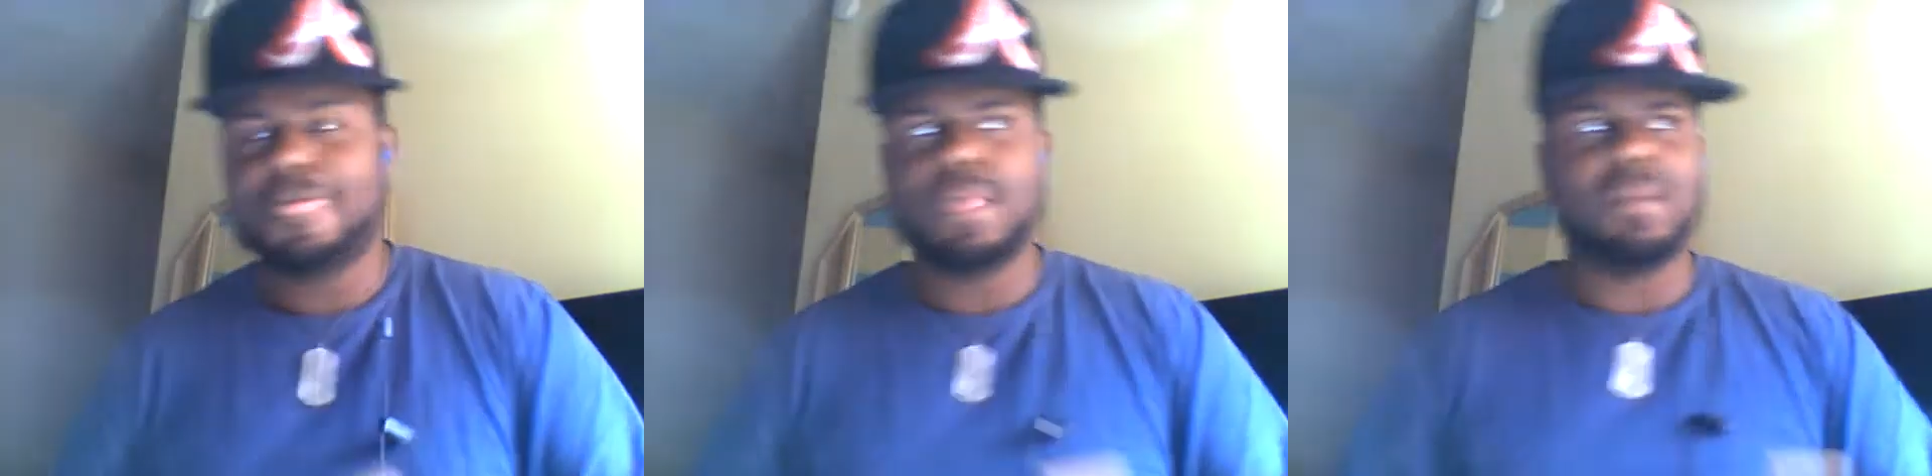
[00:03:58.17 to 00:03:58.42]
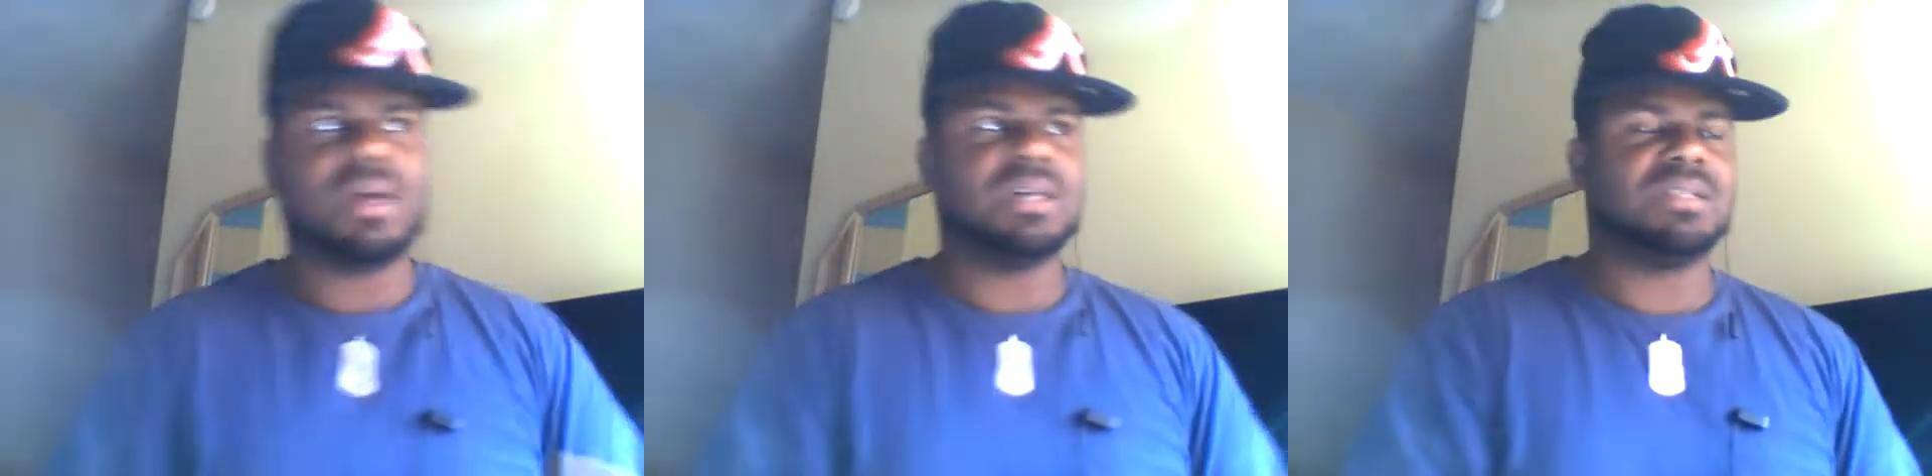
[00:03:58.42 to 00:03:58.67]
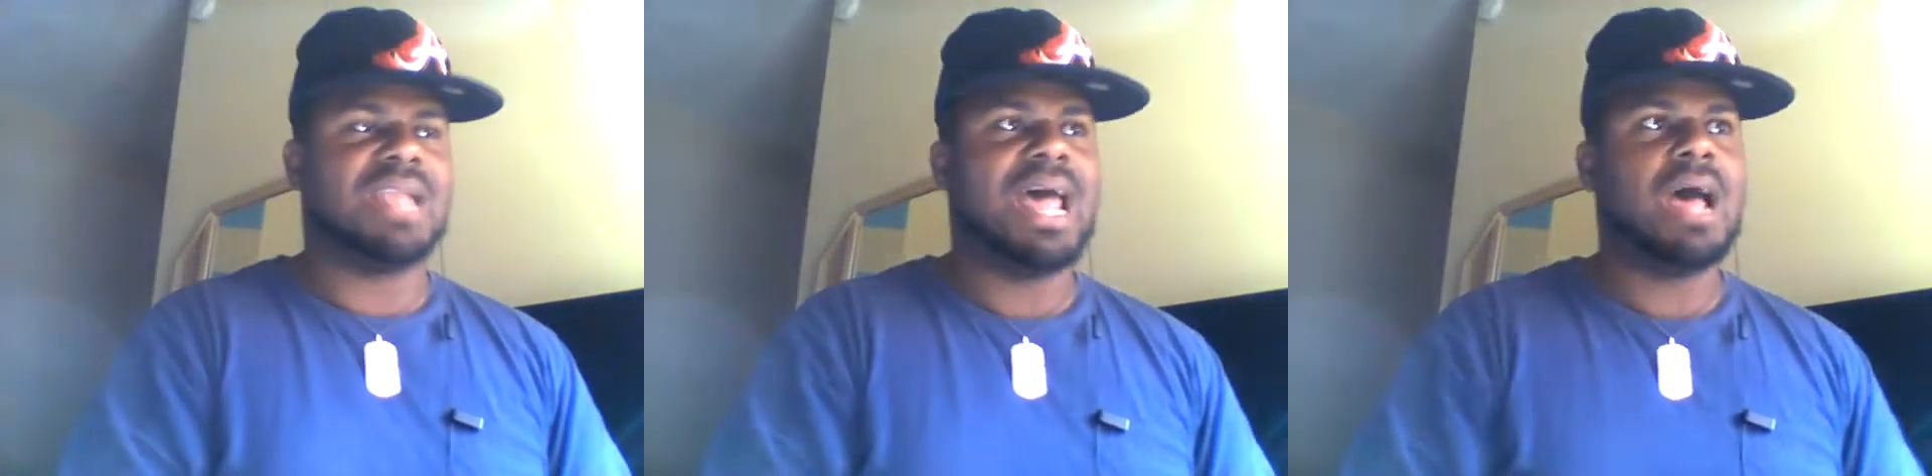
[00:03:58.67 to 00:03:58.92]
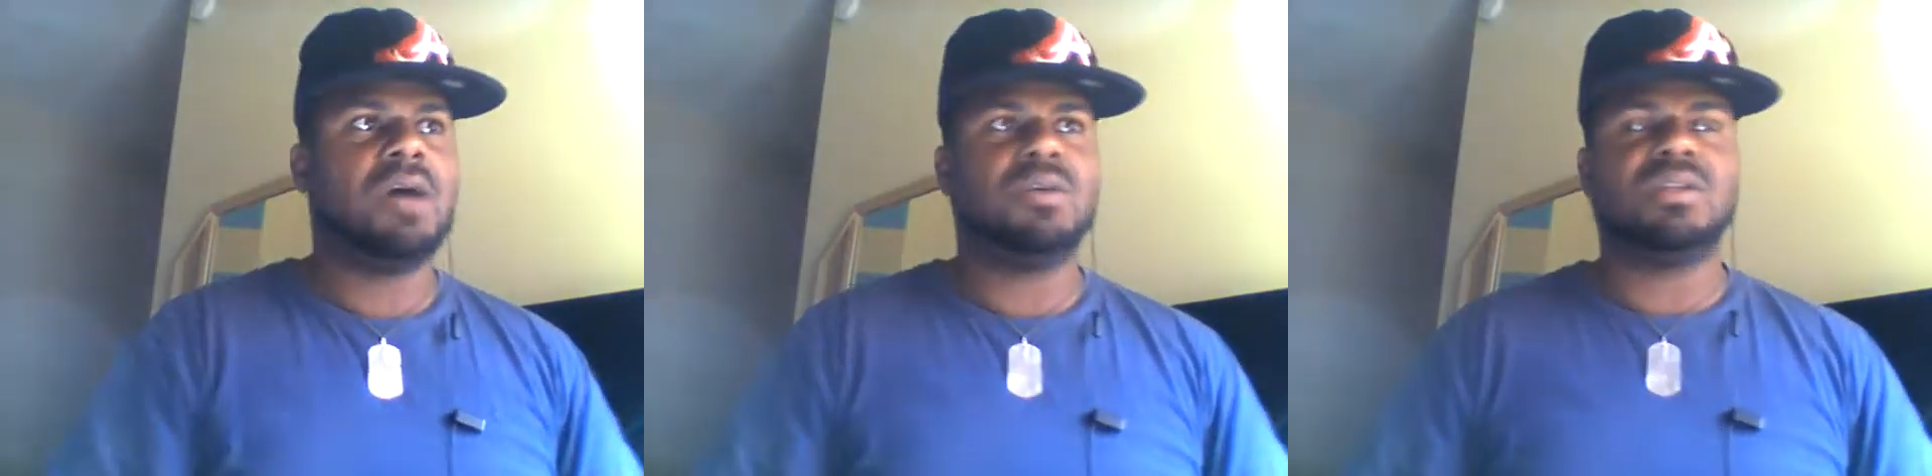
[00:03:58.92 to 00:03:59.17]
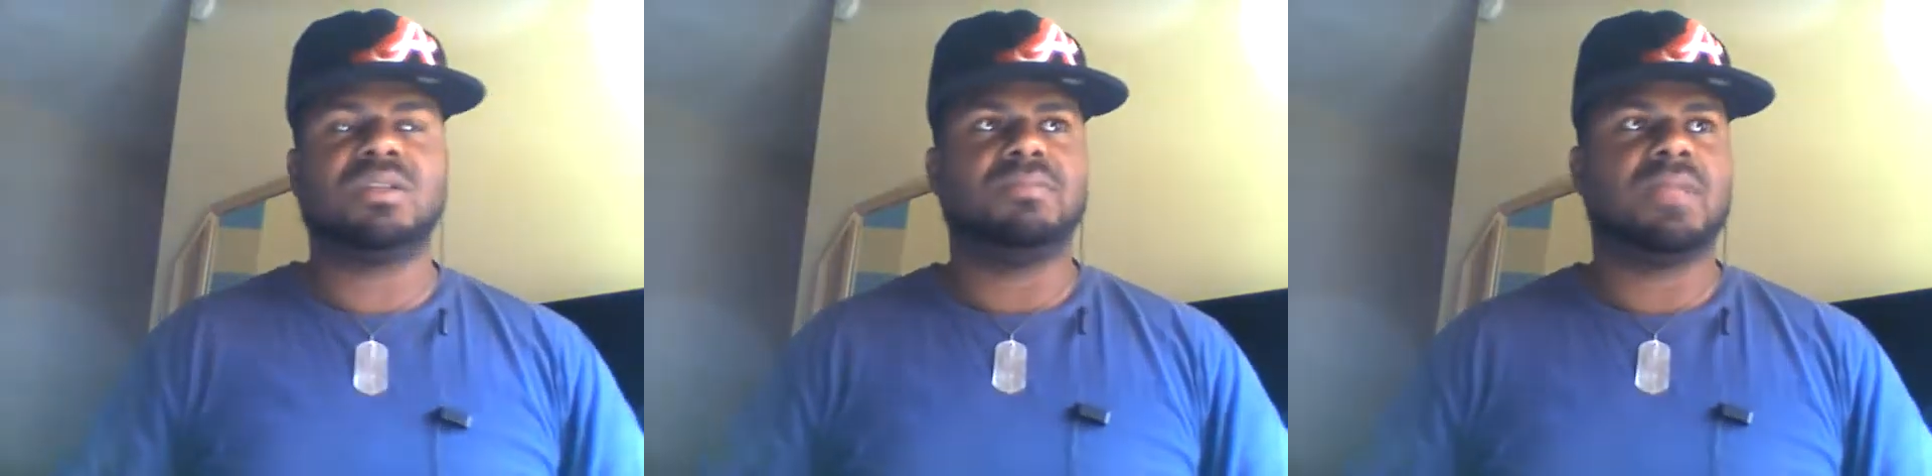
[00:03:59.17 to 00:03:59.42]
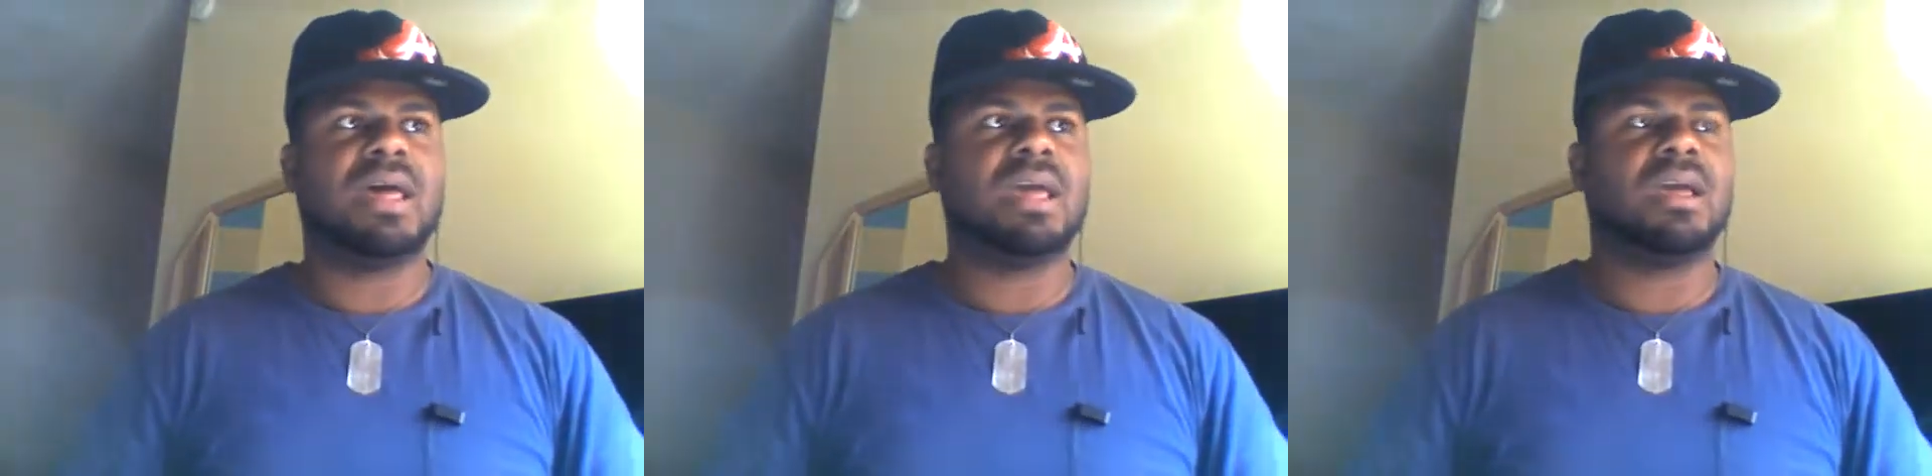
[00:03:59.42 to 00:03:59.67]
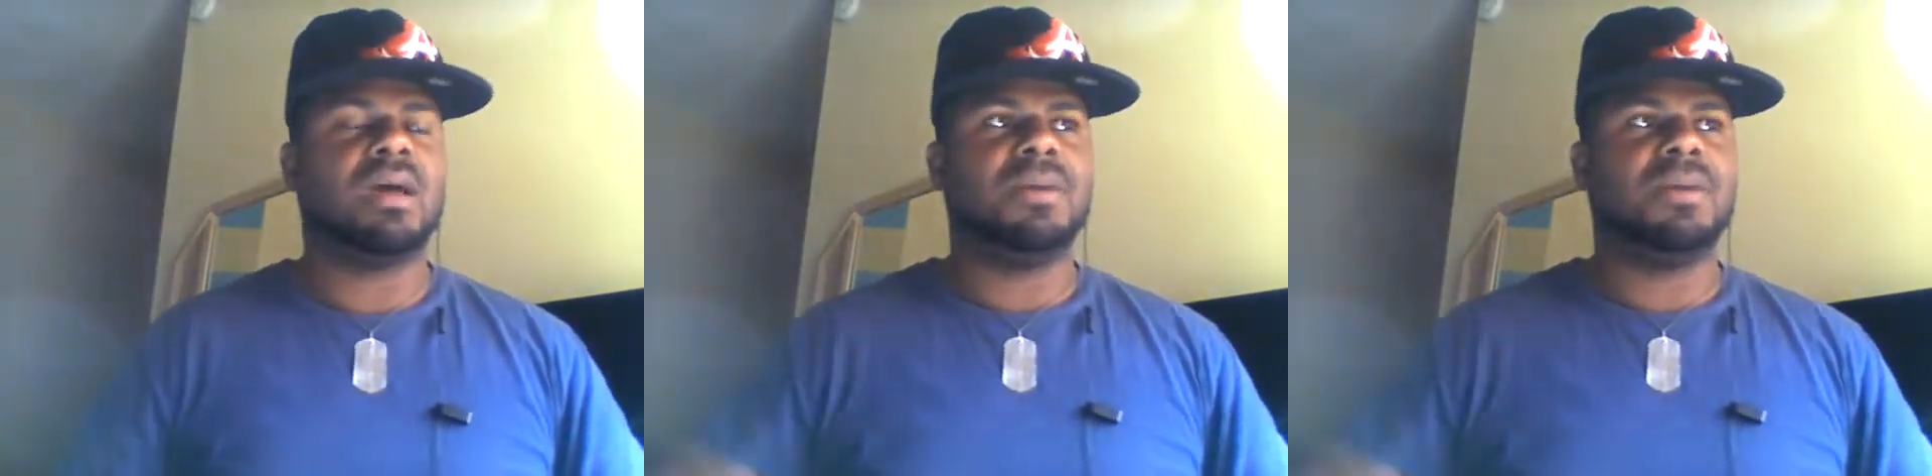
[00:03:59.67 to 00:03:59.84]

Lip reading: because now it's like a